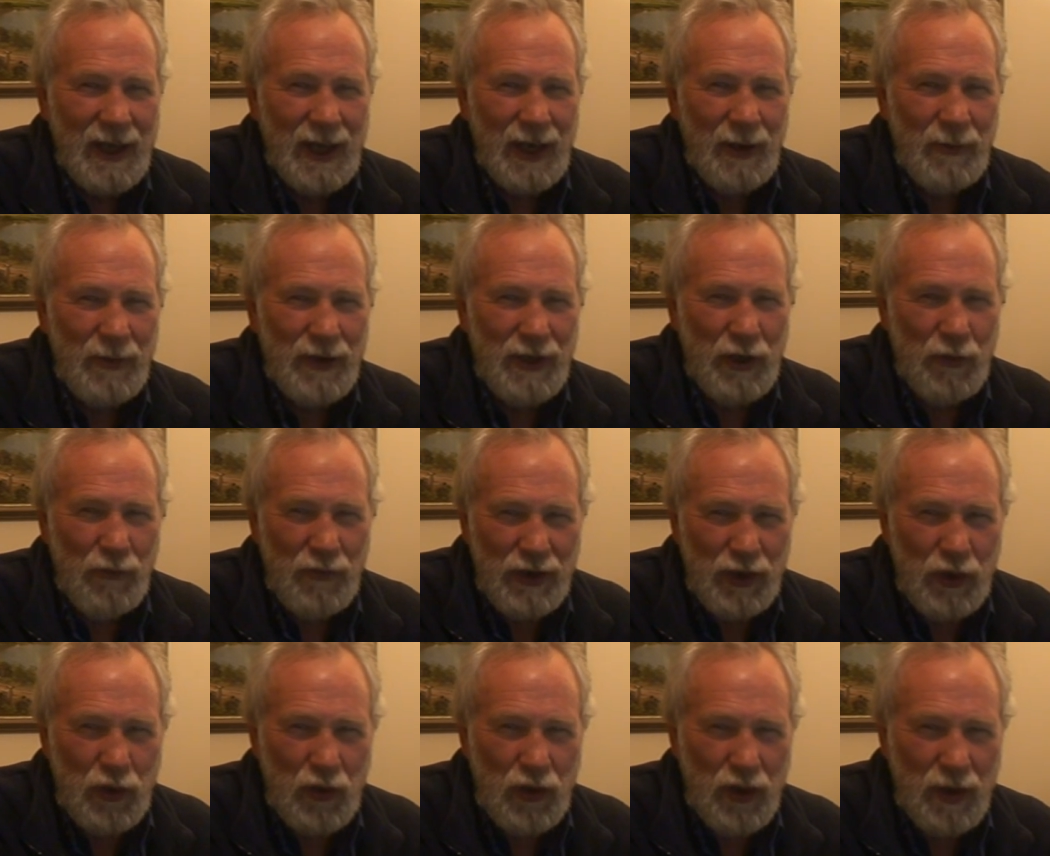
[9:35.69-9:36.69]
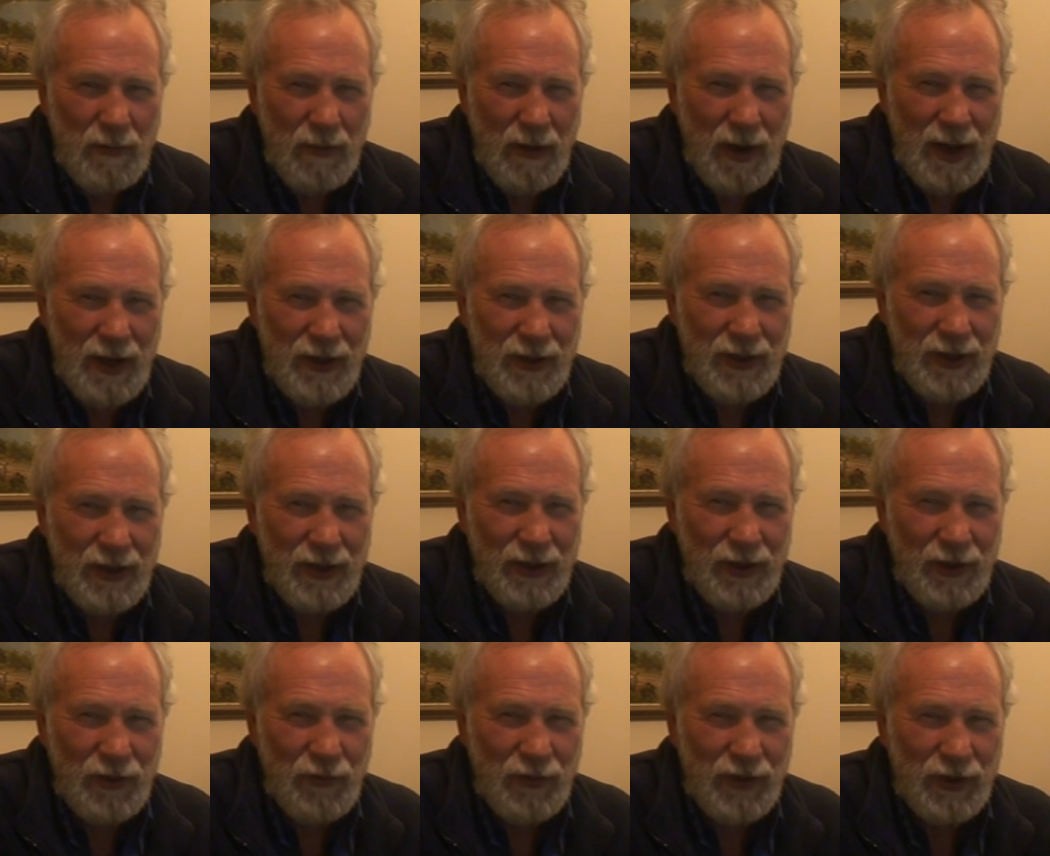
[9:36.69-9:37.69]
And when you renew your mind,
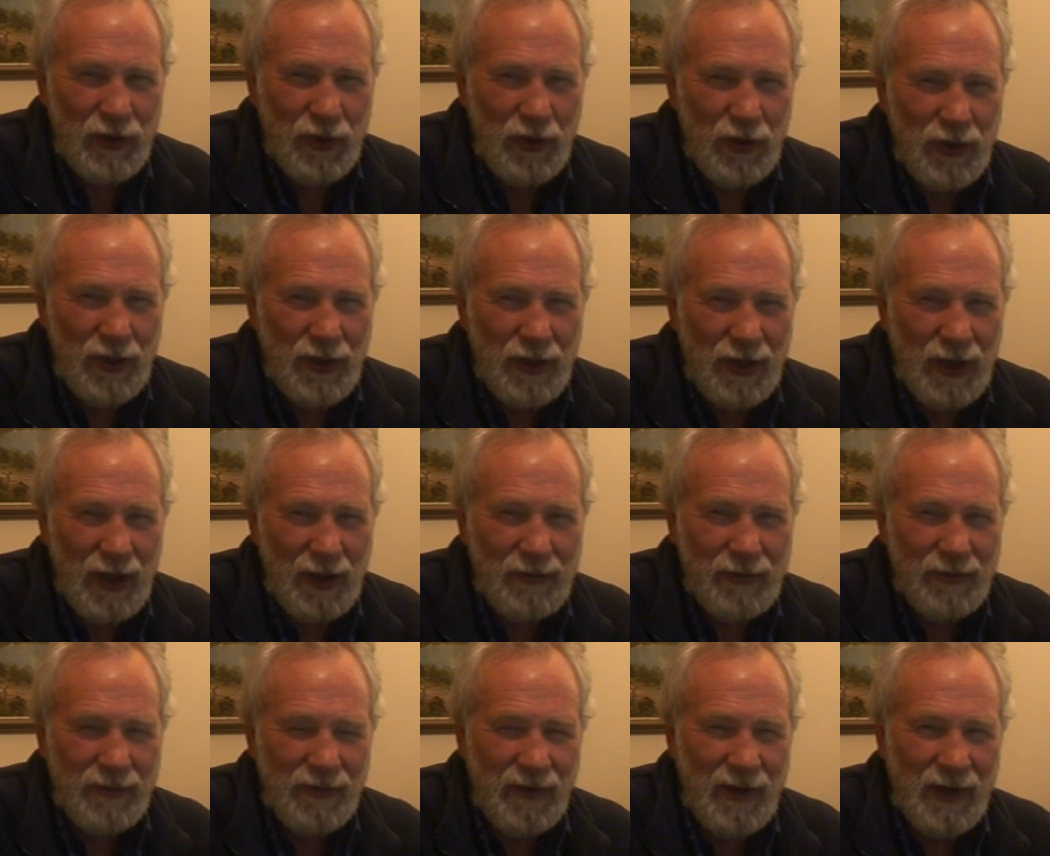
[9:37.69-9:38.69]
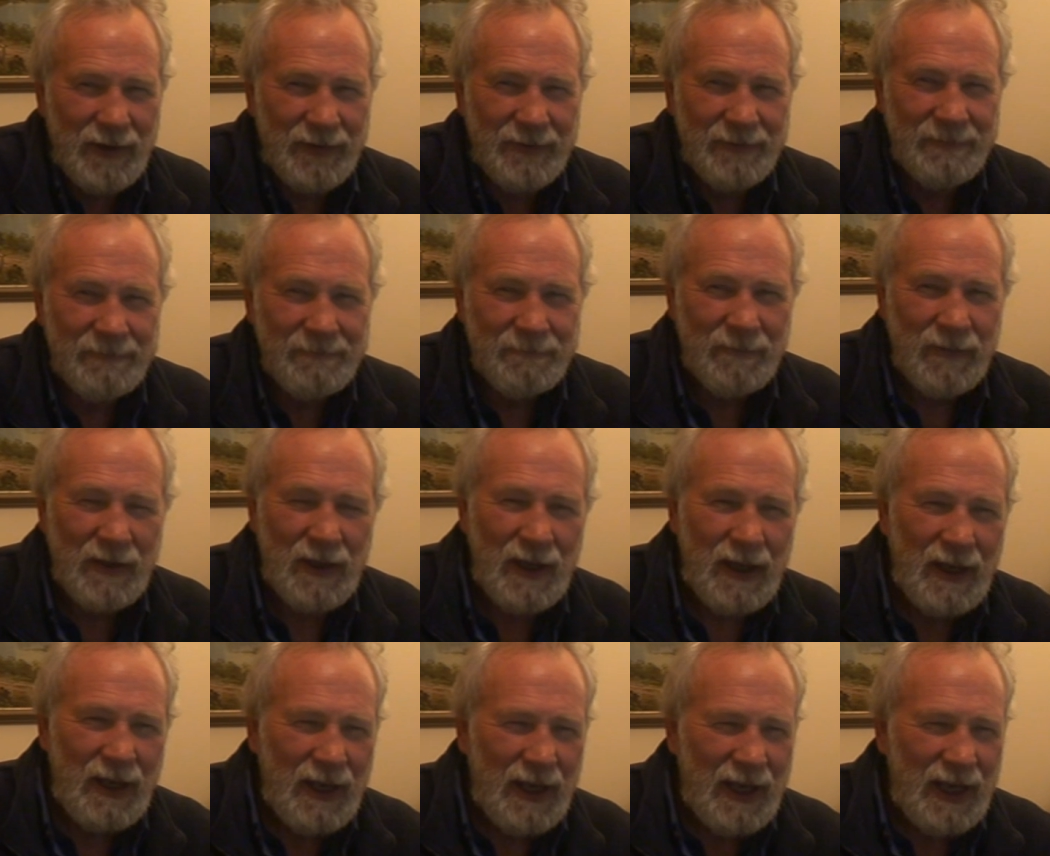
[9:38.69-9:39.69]
you return to the life divine.
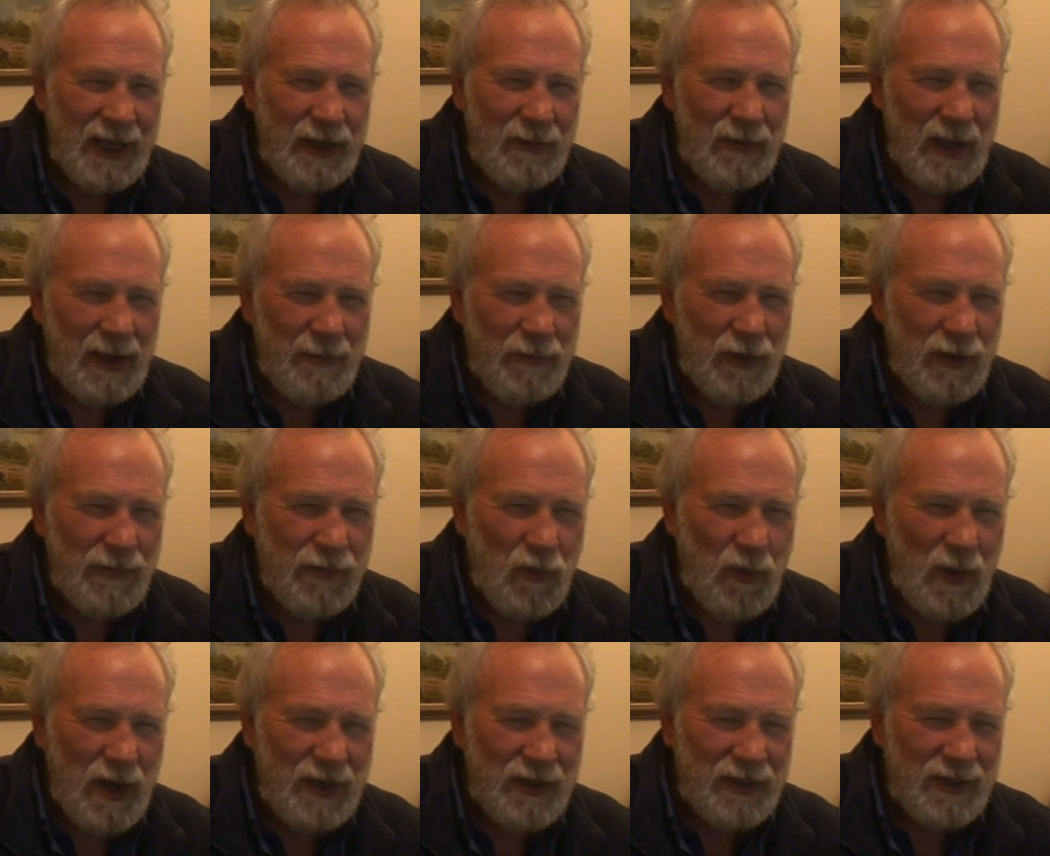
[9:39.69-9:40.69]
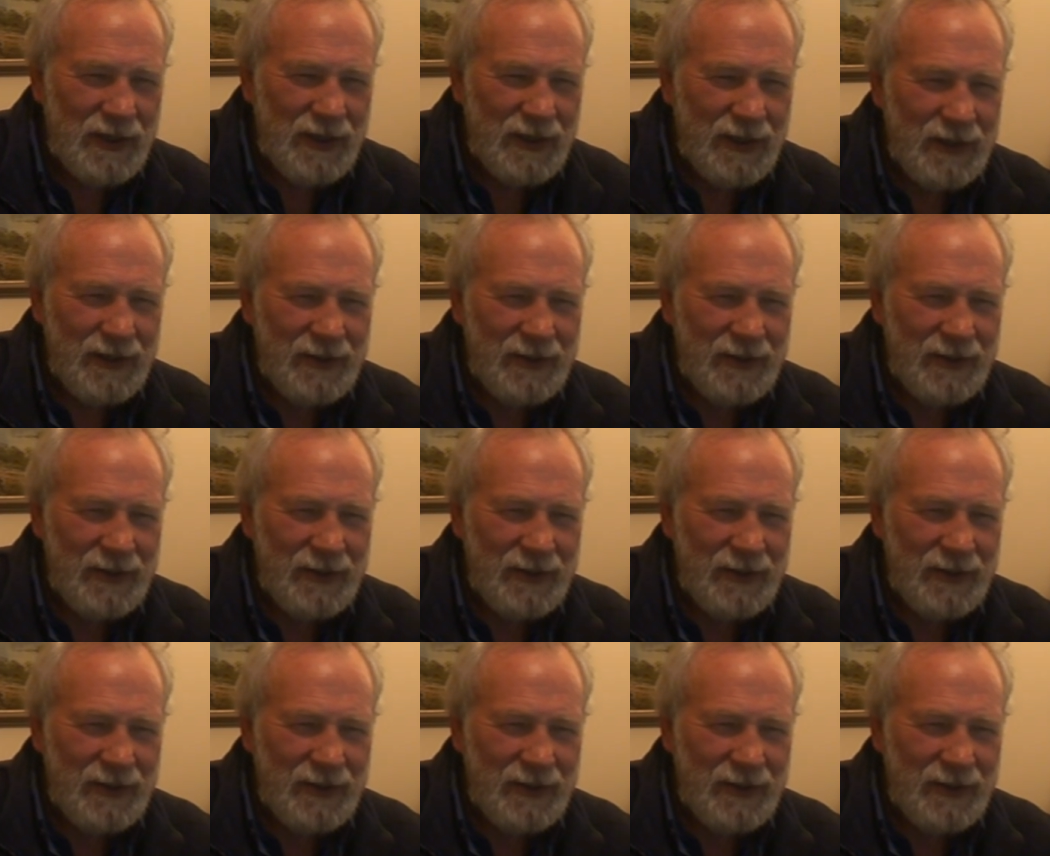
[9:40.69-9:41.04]
Anyway, beautiful ones,